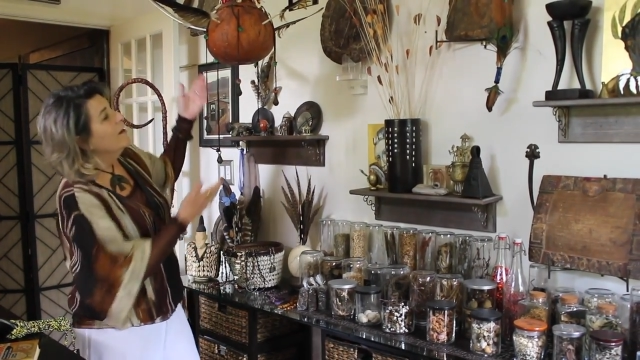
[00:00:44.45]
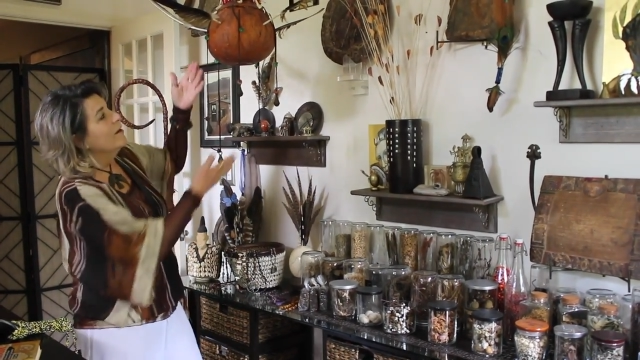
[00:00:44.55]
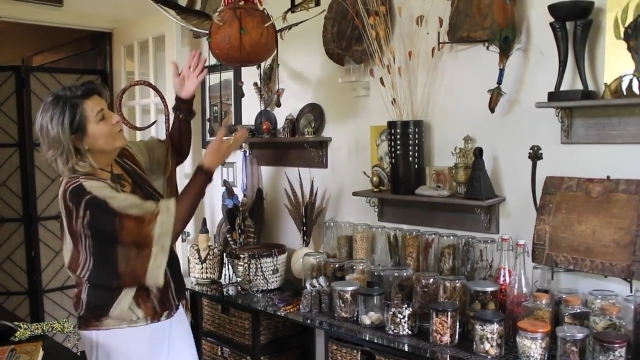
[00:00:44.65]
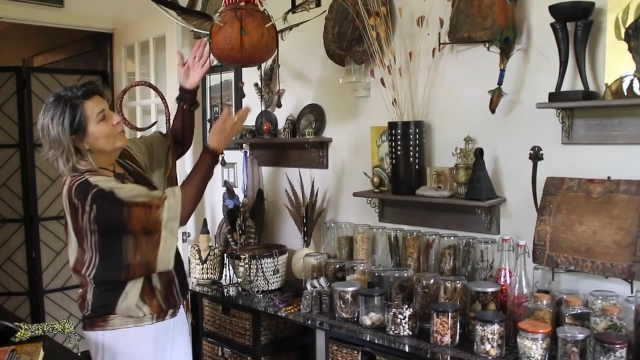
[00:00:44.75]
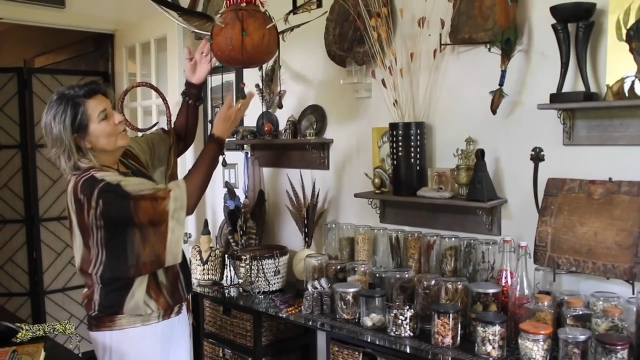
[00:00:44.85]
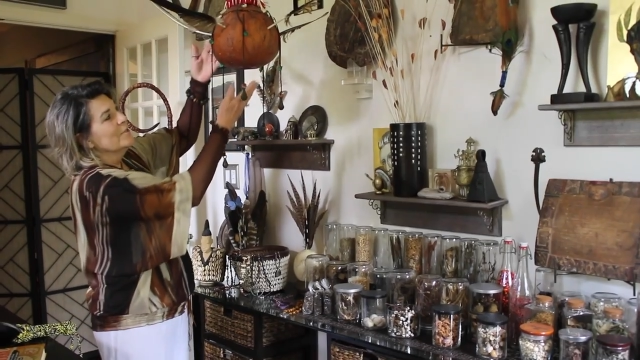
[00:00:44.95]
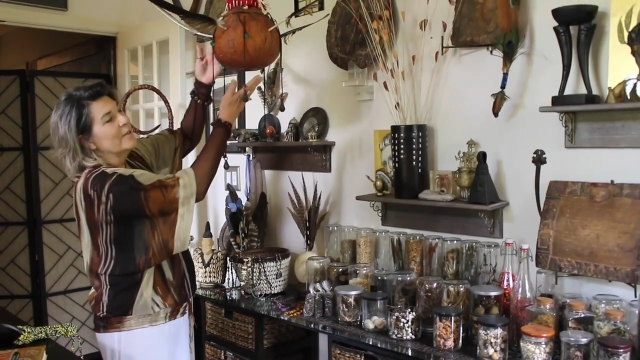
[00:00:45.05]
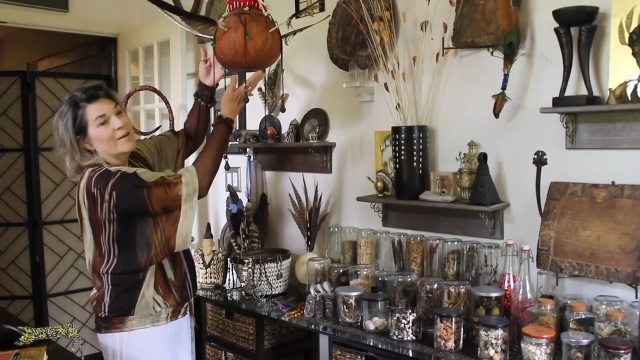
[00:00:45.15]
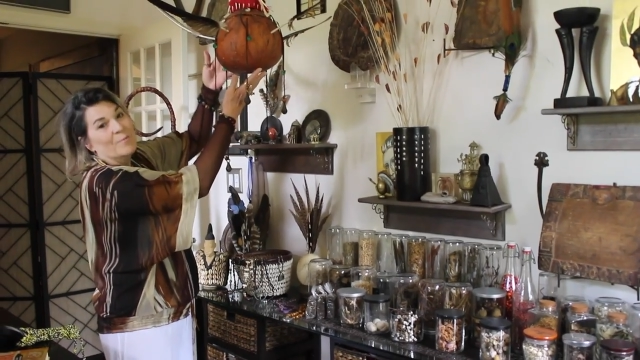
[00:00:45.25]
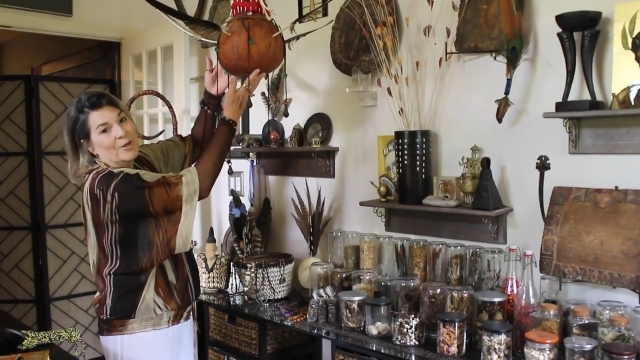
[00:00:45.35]
Of course,
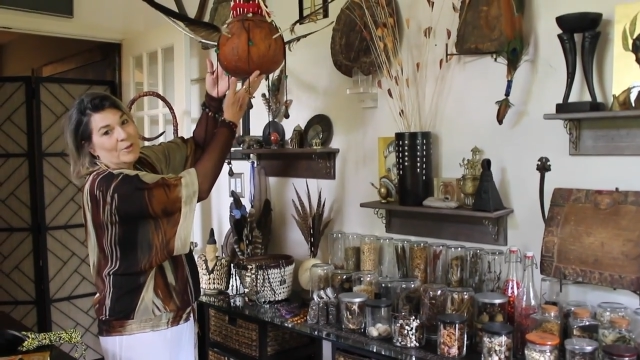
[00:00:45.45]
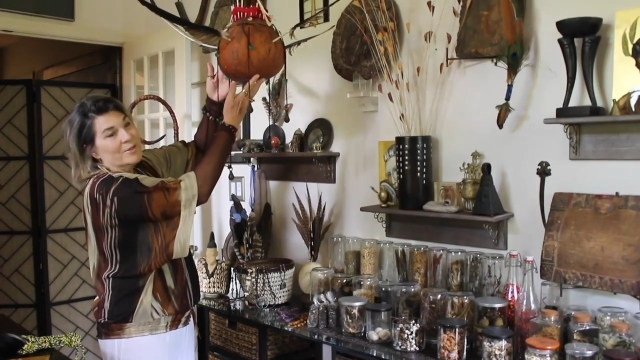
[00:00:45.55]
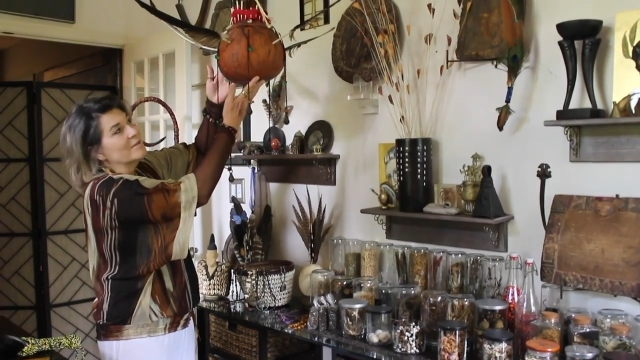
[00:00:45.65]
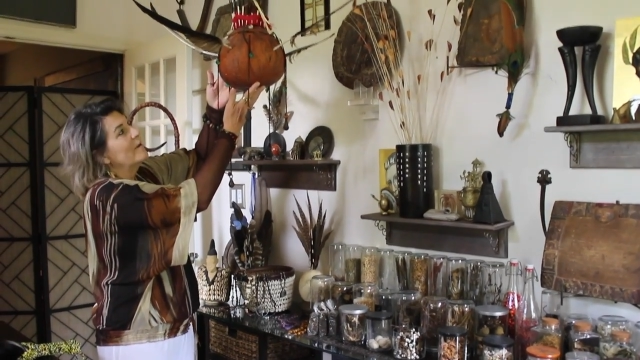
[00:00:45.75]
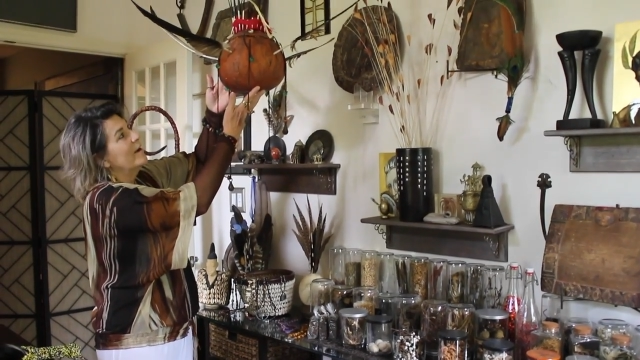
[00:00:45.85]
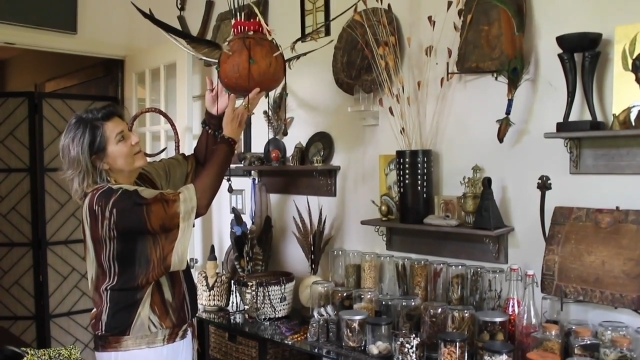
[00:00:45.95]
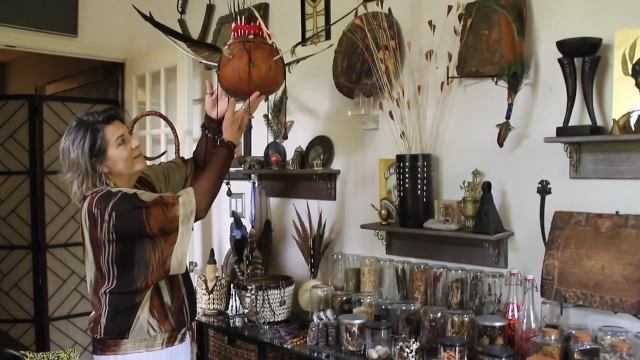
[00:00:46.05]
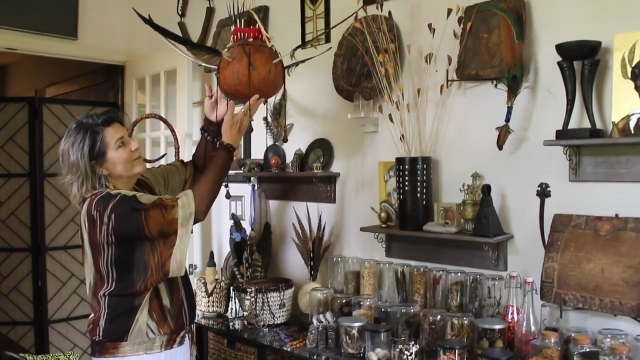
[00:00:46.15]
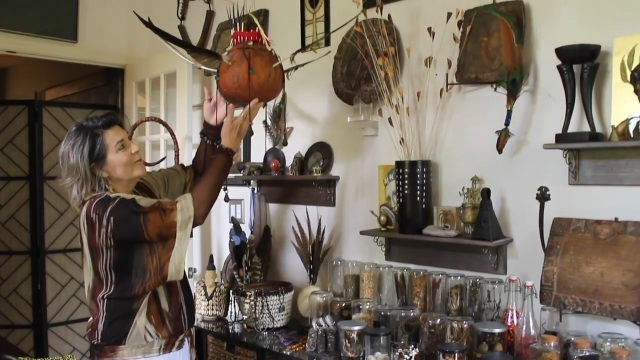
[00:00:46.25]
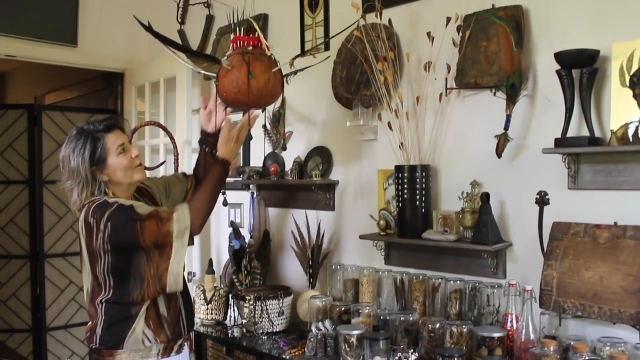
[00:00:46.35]
I have my Os sign
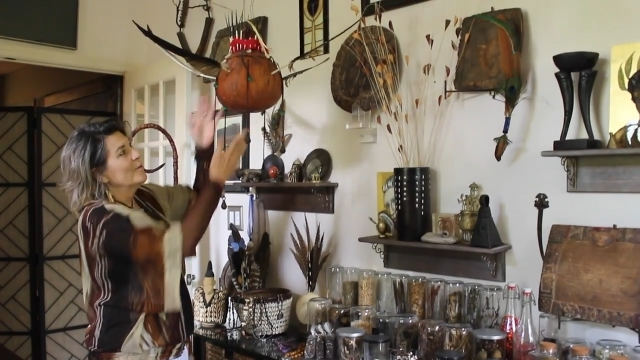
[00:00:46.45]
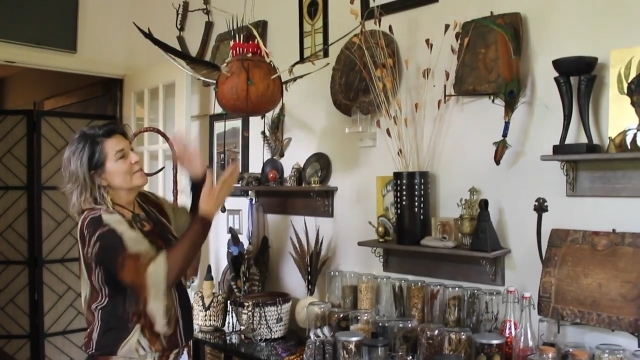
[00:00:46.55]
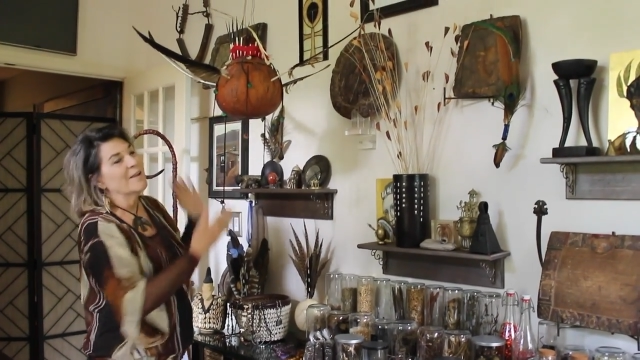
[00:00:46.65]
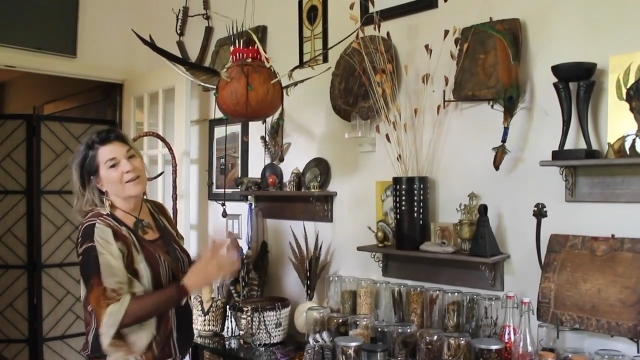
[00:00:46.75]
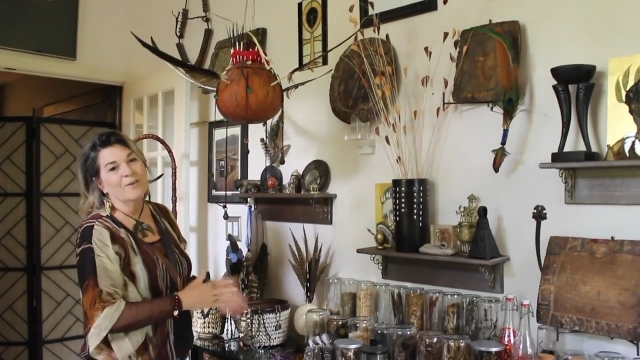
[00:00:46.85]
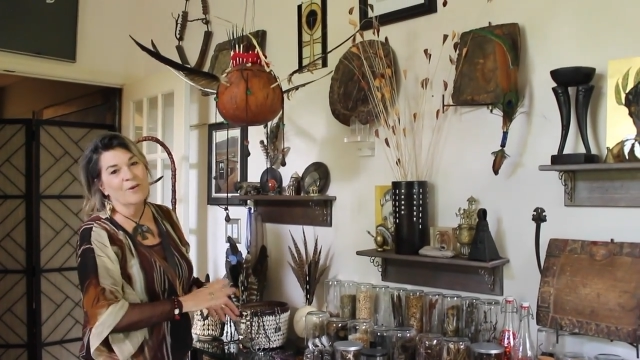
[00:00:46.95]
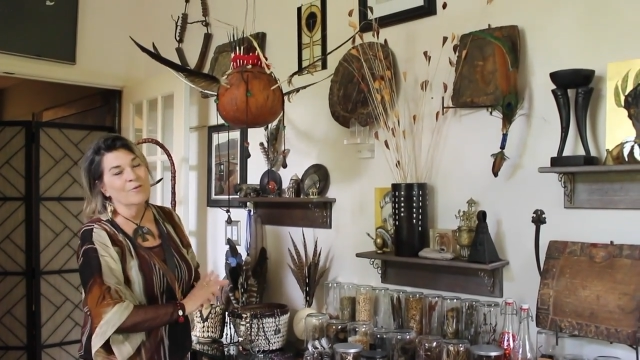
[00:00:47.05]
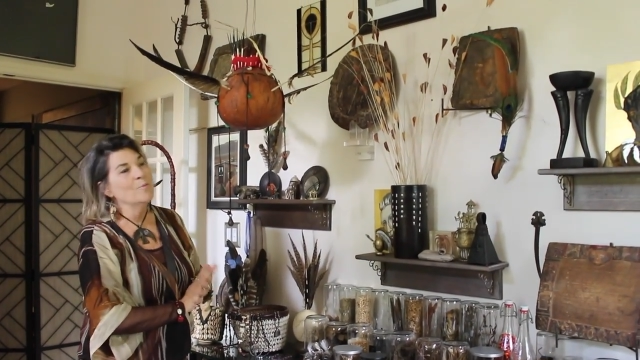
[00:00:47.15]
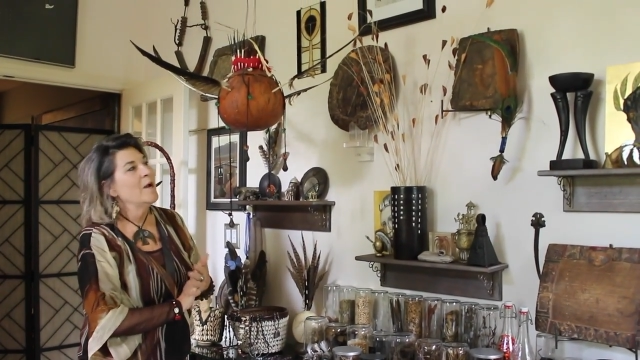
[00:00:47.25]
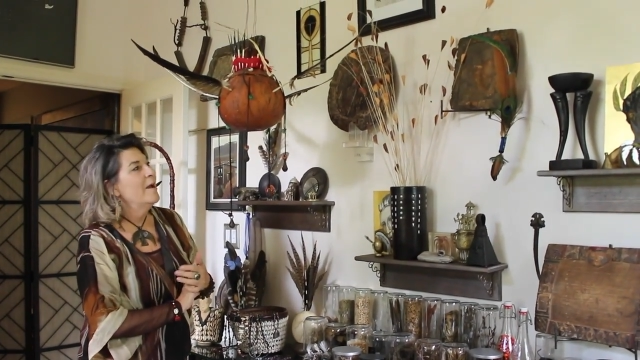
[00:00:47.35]
here, always hanging
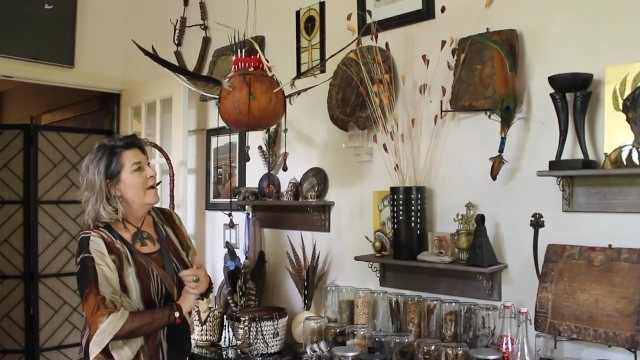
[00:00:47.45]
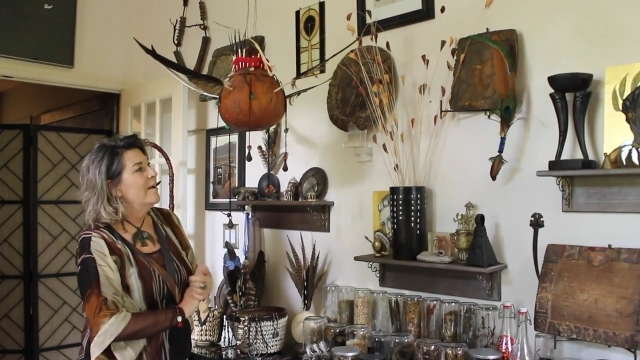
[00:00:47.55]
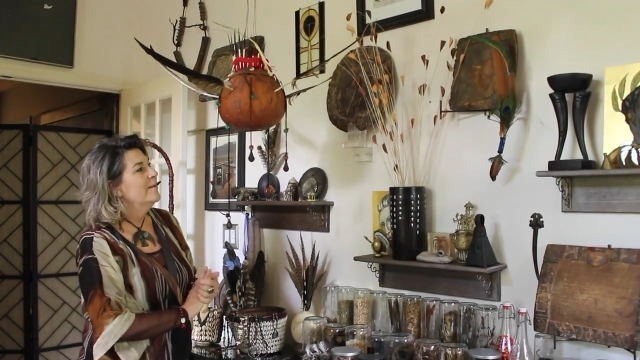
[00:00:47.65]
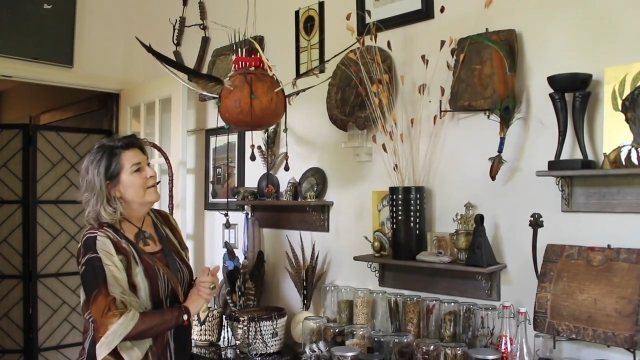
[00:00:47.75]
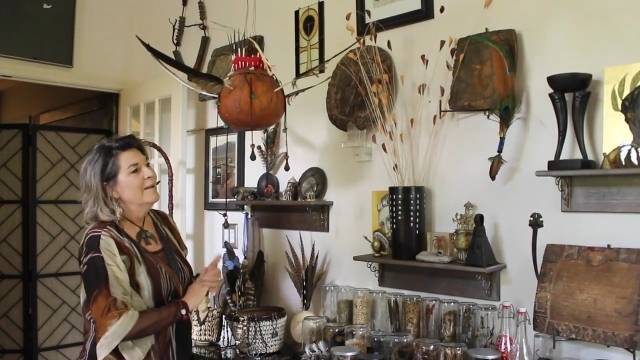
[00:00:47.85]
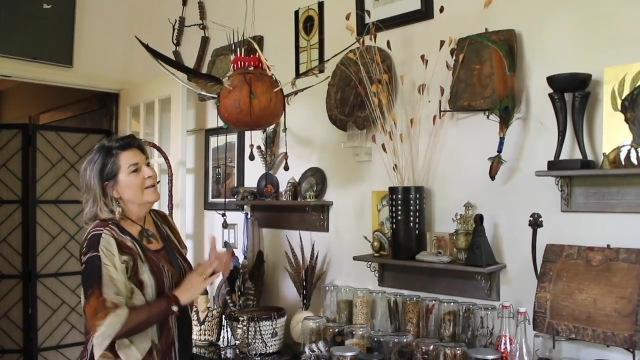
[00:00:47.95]
over my head,